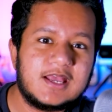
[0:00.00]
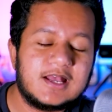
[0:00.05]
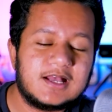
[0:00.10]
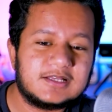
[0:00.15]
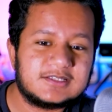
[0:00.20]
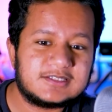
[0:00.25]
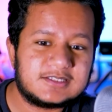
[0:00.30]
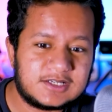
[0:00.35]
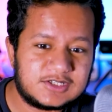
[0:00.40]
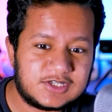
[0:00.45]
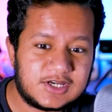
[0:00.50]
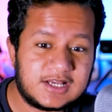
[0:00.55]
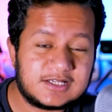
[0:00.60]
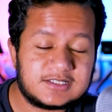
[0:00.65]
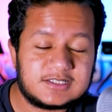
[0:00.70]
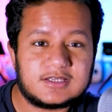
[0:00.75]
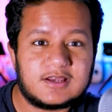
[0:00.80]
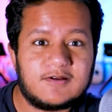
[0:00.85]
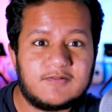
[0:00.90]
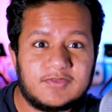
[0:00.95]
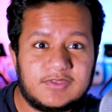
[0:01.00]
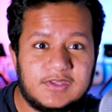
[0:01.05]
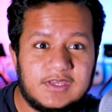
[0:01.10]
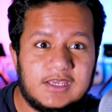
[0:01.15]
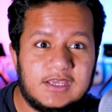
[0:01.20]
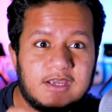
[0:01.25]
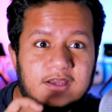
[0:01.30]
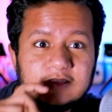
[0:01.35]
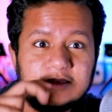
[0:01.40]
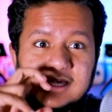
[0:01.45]
such as
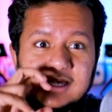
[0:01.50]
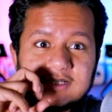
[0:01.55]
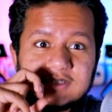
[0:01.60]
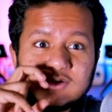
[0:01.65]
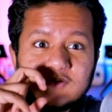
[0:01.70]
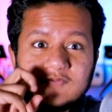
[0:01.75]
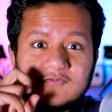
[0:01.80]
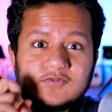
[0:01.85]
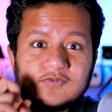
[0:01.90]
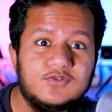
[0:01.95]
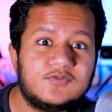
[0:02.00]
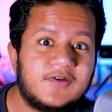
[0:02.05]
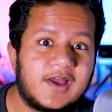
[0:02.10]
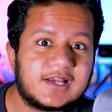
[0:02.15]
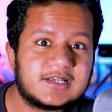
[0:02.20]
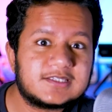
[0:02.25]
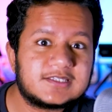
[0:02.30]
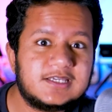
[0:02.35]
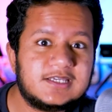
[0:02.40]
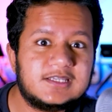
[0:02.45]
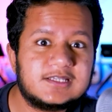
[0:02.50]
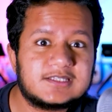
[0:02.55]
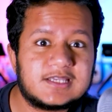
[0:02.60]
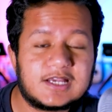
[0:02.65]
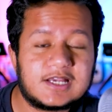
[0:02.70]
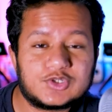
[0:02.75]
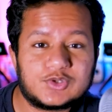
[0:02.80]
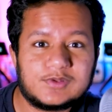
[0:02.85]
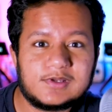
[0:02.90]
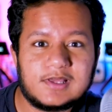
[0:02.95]
the nasal flu vaccine is
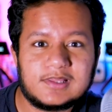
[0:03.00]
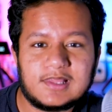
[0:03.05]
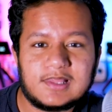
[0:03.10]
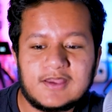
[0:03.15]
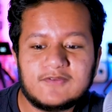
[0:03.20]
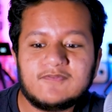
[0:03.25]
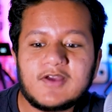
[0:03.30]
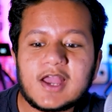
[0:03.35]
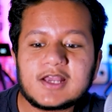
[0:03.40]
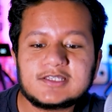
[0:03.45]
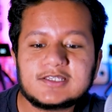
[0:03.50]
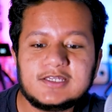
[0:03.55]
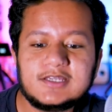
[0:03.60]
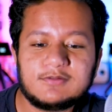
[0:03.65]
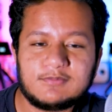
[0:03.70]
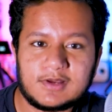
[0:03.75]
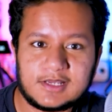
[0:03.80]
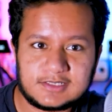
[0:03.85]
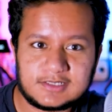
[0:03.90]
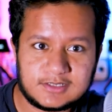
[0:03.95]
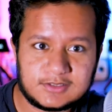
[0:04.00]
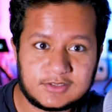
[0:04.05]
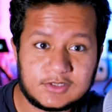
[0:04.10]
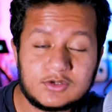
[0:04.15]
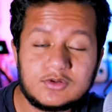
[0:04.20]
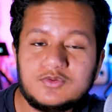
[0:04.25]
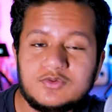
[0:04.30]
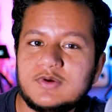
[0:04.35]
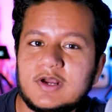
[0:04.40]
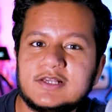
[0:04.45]
actually a live vaccine. My
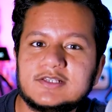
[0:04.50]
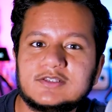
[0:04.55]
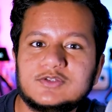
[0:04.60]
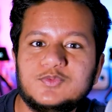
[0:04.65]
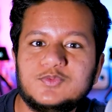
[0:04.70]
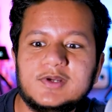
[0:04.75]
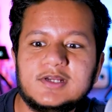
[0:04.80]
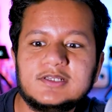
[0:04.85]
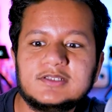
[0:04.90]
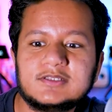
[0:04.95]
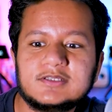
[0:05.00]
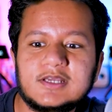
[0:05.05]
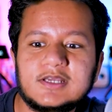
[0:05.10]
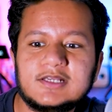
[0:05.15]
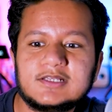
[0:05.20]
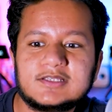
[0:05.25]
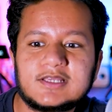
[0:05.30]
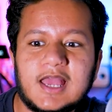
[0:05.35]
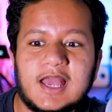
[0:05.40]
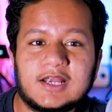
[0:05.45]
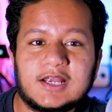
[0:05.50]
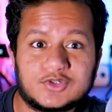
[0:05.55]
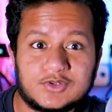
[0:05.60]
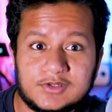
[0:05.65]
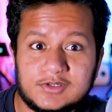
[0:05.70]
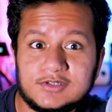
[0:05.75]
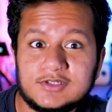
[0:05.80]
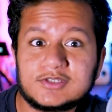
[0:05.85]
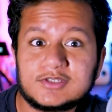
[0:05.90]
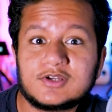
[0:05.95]
sister, who has lupus, is
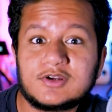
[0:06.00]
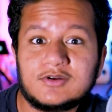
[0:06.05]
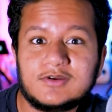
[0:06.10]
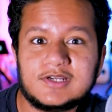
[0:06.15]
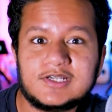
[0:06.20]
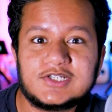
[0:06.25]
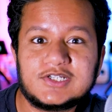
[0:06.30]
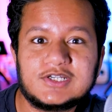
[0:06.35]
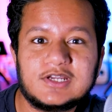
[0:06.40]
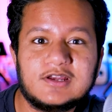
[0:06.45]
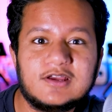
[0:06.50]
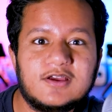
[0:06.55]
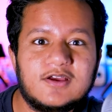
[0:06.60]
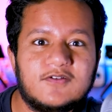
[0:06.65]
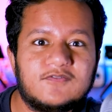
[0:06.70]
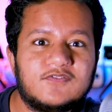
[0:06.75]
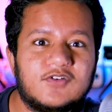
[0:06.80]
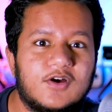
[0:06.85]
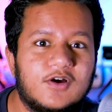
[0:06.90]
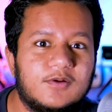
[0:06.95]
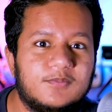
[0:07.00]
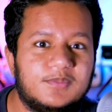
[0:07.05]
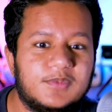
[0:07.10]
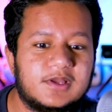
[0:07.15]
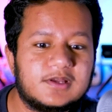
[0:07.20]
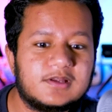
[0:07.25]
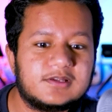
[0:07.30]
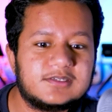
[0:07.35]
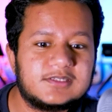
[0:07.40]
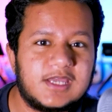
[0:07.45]
actually discouraged from
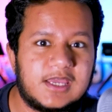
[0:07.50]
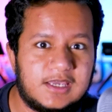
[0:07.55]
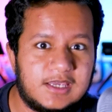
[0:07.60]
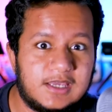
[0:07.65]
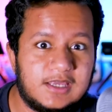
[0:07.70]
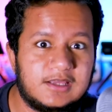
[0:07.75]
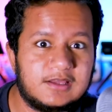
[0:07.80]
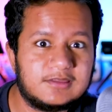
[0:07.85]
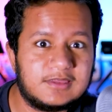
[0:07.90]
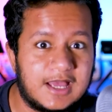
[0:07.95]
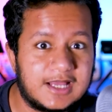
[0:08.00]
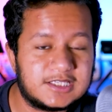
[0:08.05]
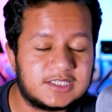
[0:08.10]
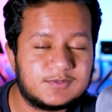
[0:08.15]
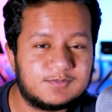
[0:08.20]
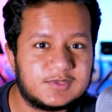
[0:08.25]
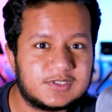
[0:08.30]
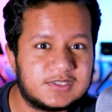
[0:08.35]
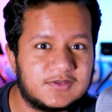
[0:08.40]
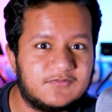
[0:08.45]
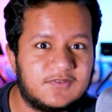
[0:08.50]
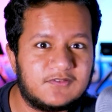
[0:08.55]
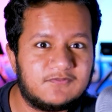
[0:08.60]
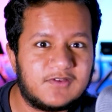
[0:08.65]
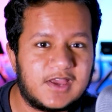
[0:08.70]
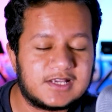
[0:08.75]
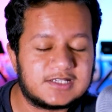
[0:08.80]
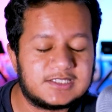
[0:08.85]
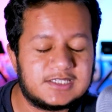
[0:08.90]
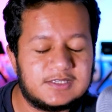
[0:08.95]
taking that specific
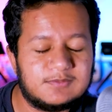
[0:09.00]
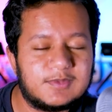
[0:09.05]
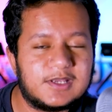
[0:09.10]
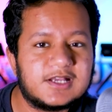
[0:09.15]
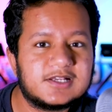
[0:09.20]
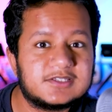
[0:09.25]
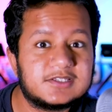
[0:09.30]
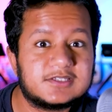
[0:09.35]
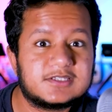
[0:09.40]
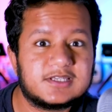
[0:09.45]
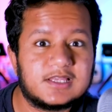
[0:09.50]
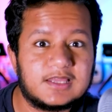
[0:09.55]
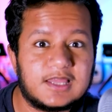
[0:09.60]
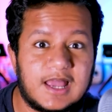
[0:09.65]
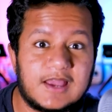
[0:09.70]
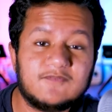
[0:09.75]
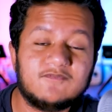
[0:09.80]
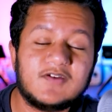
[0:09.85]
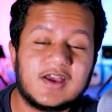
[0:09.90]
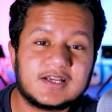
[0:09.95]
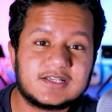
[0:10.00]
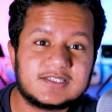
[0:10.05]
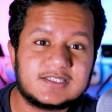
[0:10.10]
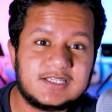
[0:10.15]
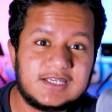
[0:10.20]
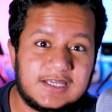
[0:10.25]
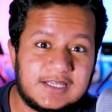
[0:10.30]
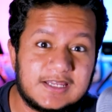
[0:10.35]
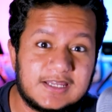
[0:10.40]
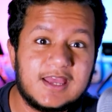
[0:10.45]
vaccine because it's a live
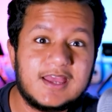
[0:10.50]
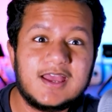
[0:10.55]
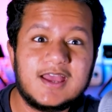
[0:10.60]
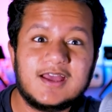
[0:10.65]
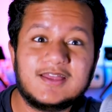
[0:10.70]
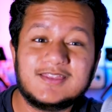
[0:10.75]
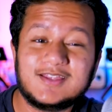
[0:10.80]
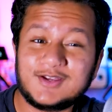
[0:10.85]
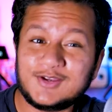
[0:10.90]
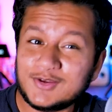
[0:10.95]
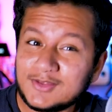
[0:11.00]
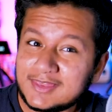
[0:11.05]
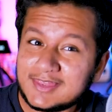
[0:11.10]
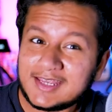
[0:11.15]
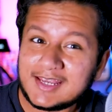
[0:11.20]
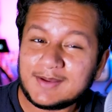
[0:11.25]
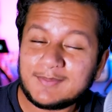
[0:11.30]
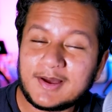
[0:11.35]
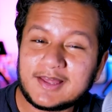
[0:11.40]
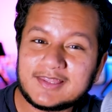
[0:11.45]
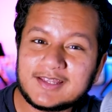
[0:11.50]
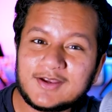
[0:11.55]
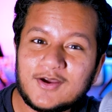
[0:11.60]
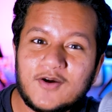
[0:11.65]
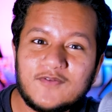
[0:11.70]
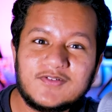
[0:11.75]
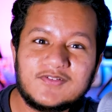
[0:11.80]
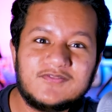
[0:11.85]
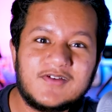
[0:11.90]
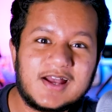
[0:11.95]
vaccine. The good thing about the
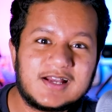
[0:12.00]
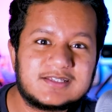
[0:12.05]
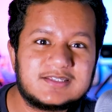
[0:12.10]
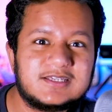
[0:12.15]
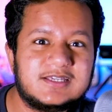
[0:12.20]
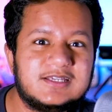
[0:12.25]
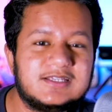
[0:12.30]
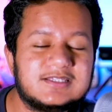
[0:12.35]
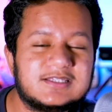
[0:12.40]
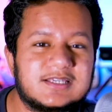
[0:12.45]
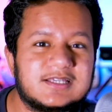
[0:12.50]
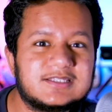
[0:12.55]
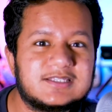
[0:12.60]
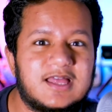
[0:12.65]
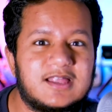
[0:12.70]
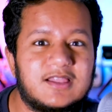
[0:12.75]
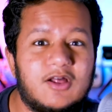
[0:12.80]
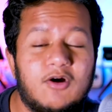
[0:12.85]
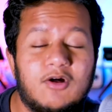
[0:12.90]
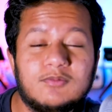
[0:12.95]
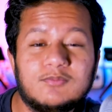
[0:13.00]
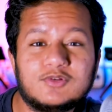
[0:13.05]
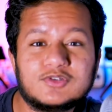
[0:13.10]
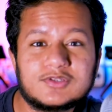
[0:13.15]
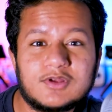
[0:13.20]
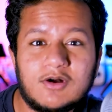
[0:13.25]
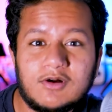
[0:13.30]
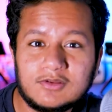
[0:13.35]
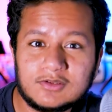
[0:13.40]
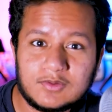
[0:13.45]
COVID vaccines is that
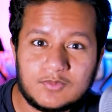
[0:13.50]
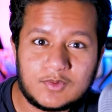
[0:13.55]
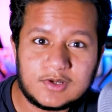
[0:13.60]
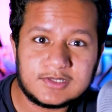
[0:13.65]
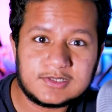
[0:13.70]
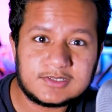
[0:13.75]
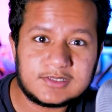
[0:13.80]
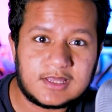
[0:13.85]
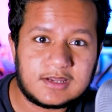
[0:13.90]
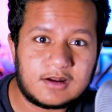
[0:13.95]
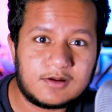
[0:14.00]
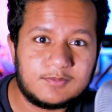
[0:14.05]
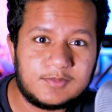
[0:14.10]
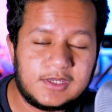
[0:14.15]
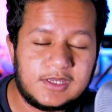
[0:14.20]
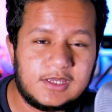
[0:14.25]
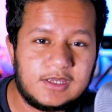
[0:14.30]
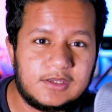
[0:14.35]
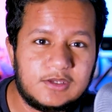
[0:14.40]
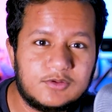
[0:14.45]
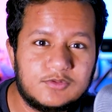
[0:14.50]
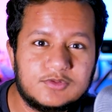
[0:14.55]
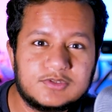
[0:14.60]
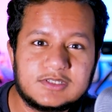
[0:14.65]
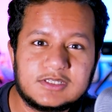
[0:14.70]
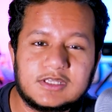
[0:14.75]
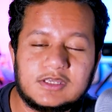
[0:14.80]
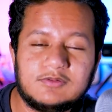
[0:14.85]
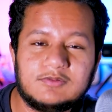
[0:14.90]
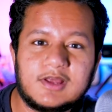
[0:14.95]
almost all the ones that are being
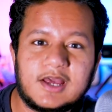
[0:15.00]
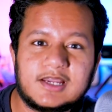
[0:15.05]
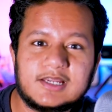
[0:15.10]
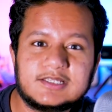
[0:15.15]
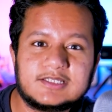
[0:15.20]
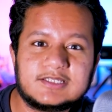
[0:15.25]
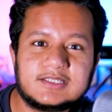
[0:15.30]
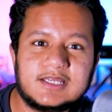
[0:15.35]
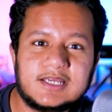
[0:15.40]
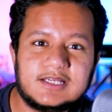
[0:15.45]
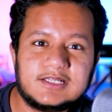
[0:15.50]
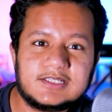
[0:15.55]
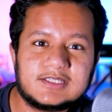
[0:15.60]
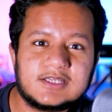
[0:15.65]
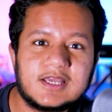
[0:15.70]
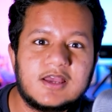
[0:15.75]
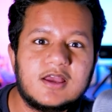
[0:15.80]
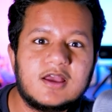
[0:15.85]
used in the United States